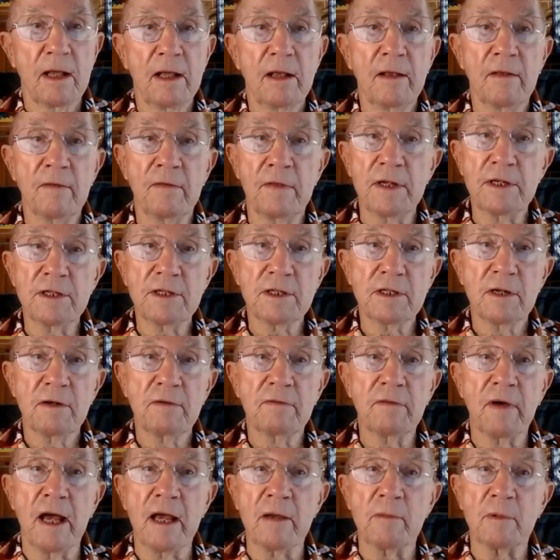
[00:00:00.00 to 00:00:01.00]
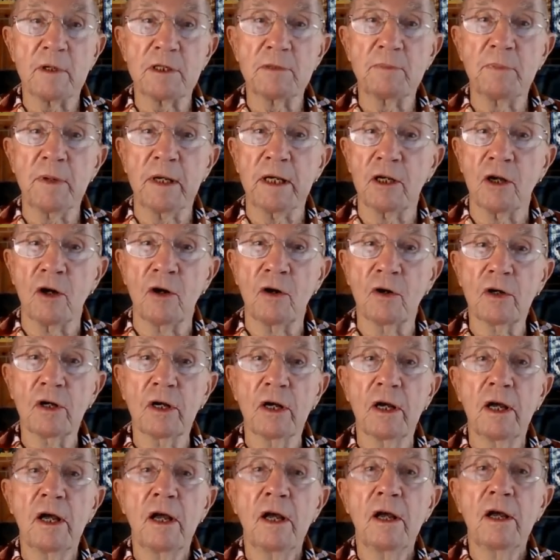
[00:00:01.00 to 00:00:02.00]
This famous
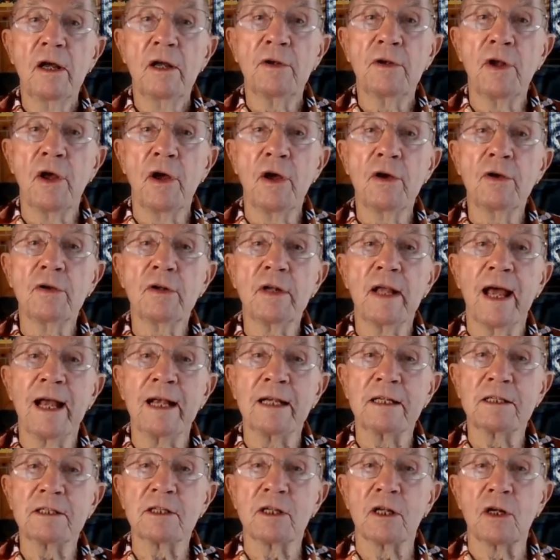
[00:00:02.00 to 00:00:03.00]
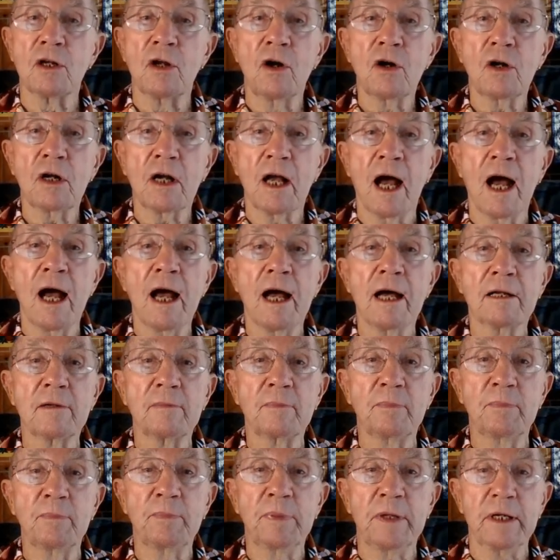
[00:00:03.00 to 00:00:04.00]
peacock, known as the Lockhart
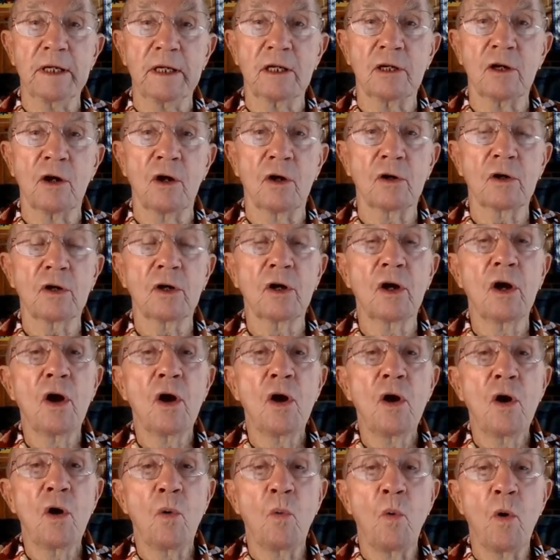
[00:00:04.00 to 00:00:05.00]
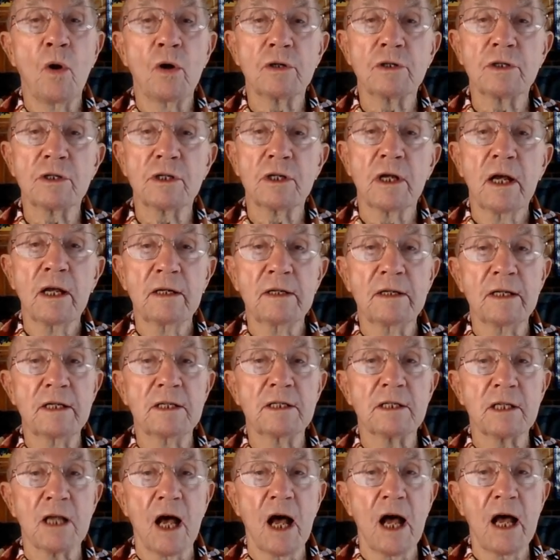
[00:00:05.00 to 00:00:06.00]
Peacock, was
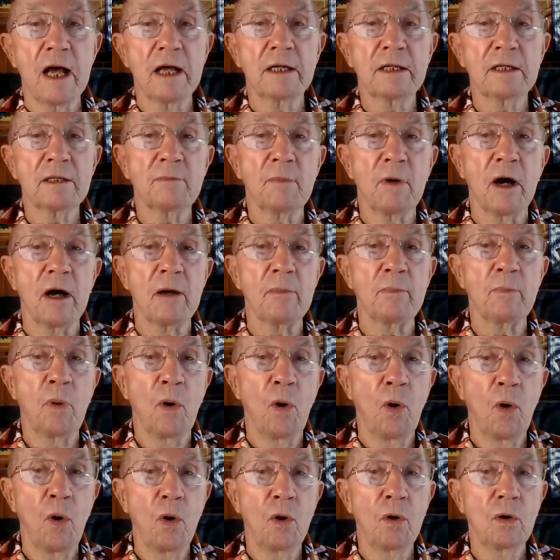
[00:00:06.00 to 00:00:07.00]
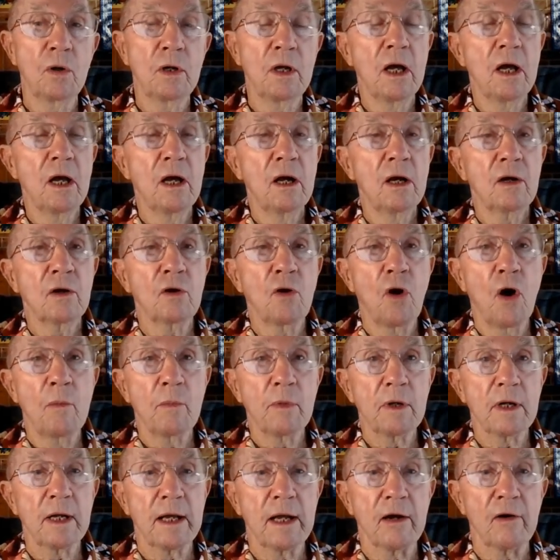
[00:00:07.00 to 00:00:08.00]
designed by Paul
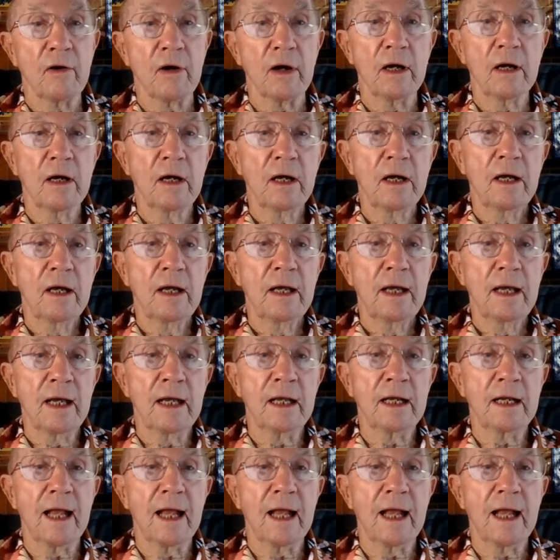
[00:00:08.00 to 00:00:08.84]
Comolera in